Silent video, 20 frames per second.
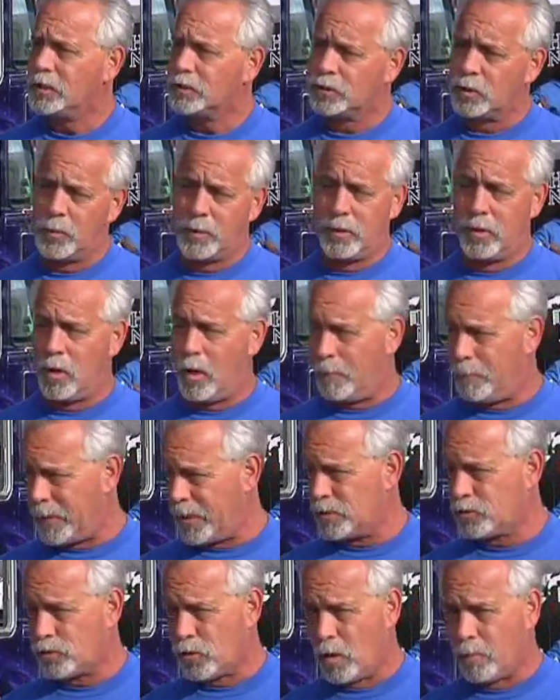So we do a
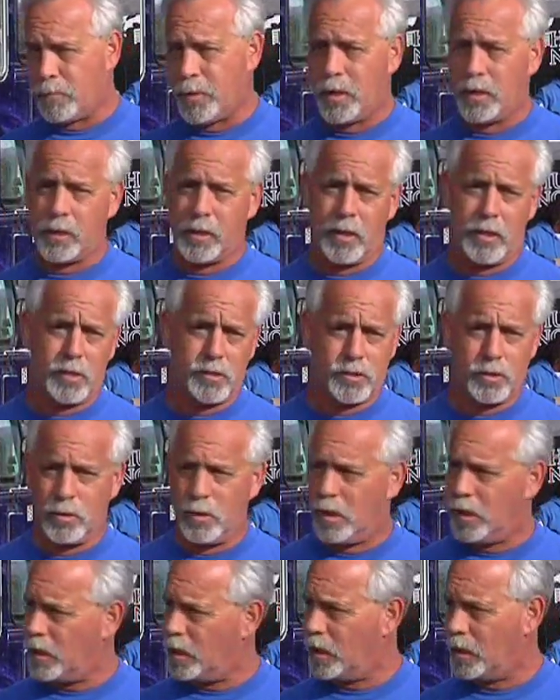bistro burger
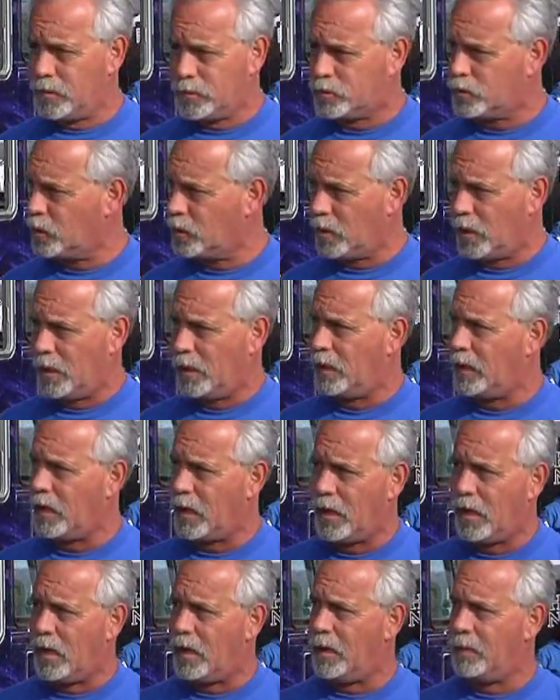to a to
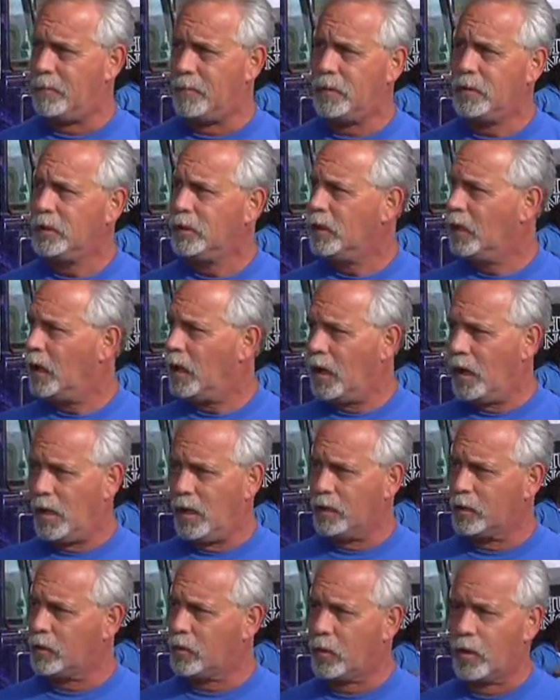a um,
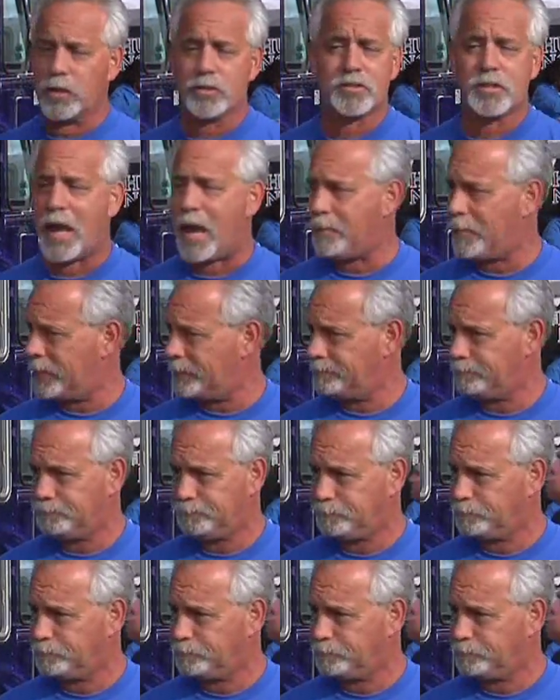uh, grilled salmon